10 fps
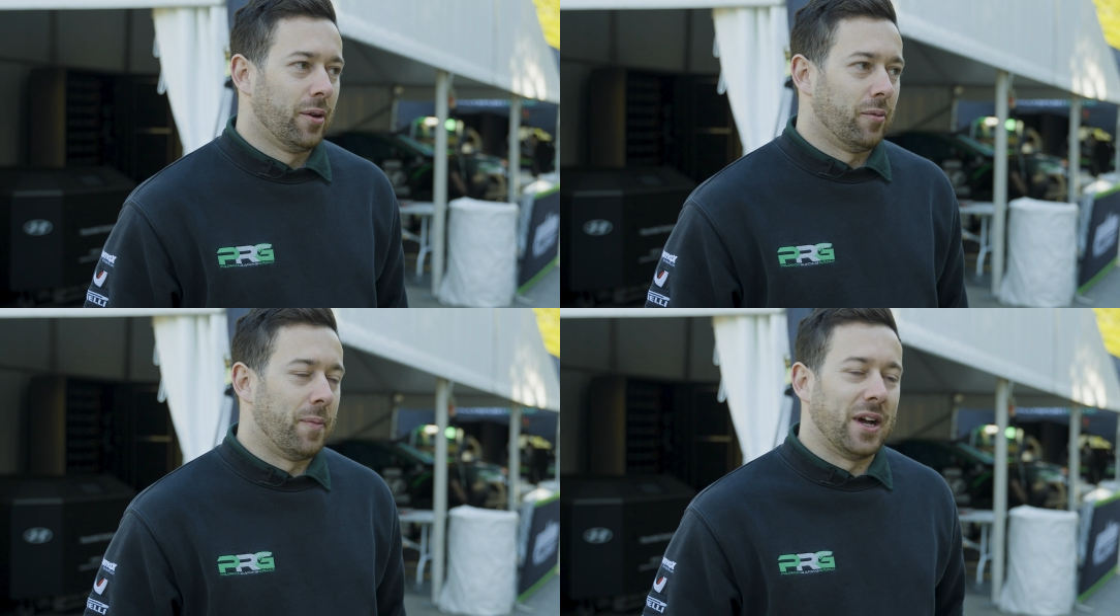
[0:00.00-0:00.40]

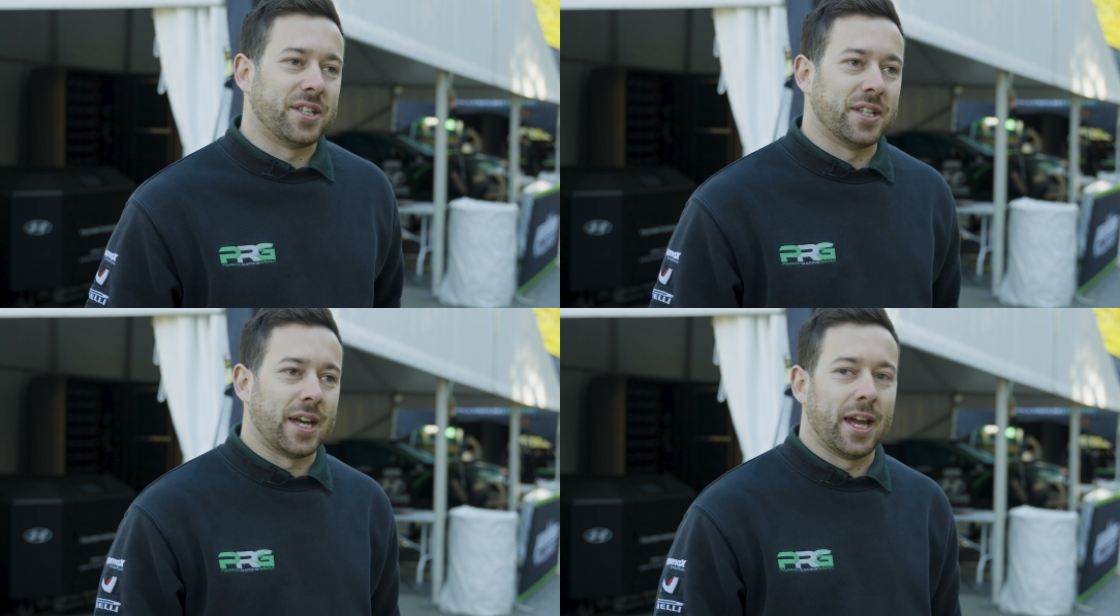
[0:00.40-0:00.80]
we're
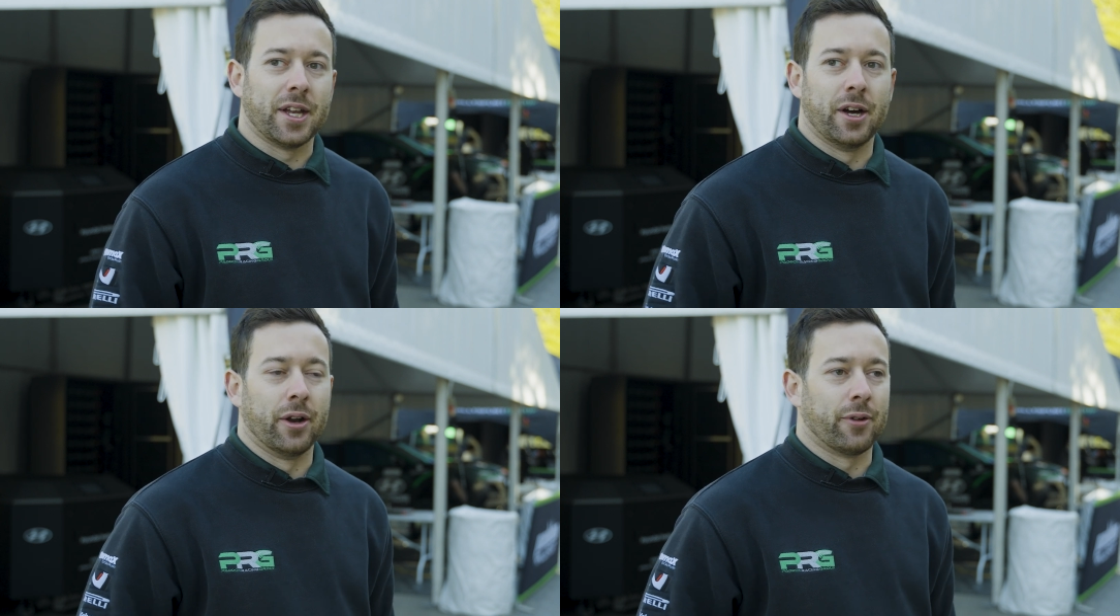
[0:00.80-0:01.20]
basically
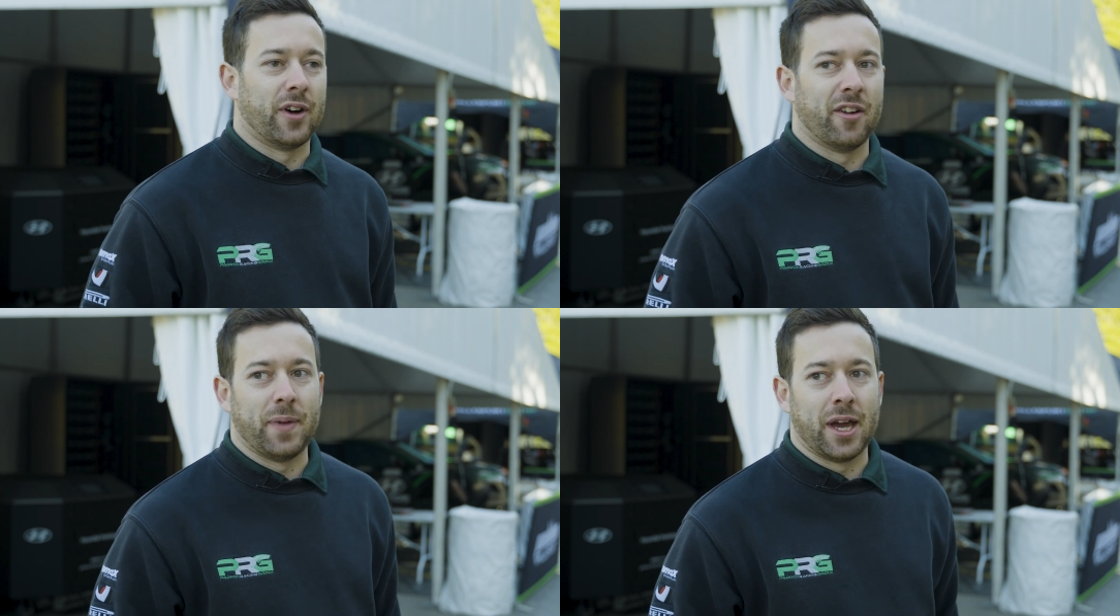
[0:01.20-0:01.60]
taking an Ioniq
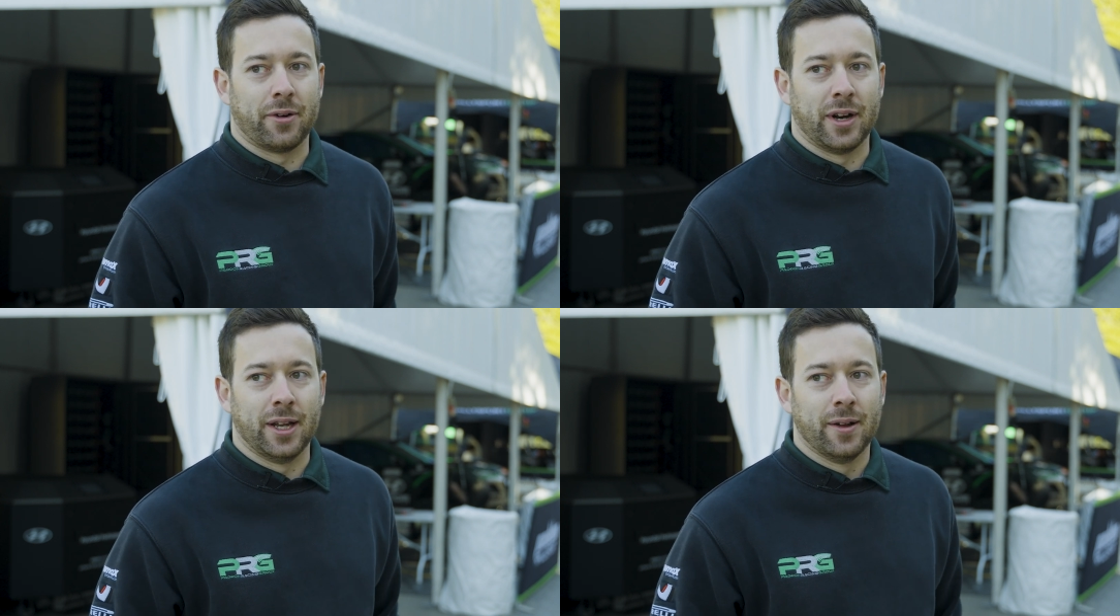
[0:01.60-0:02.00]
5
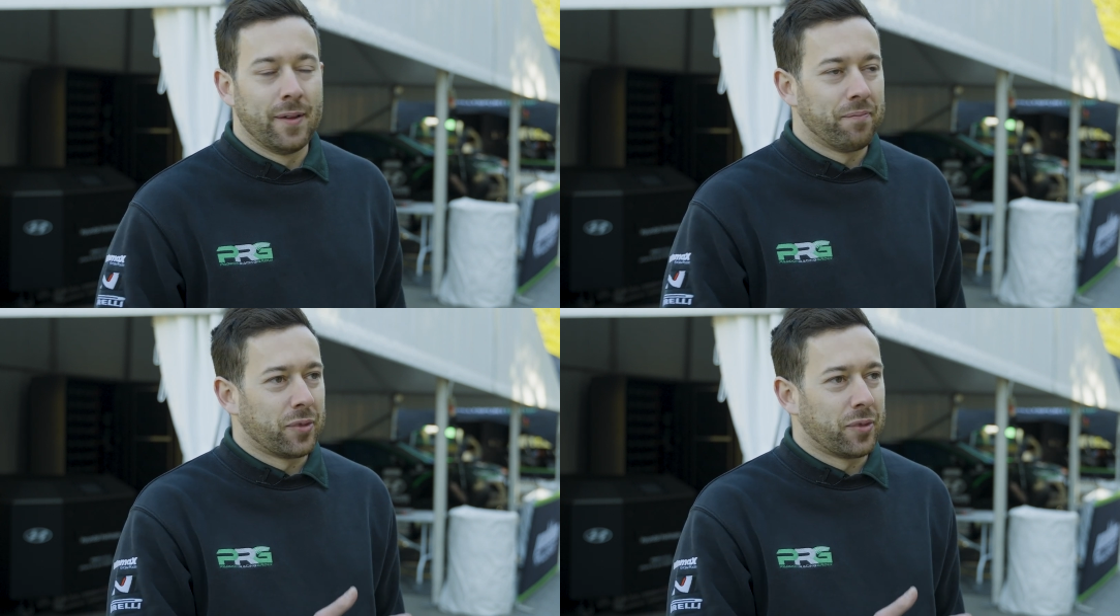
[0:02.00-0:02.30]
battery,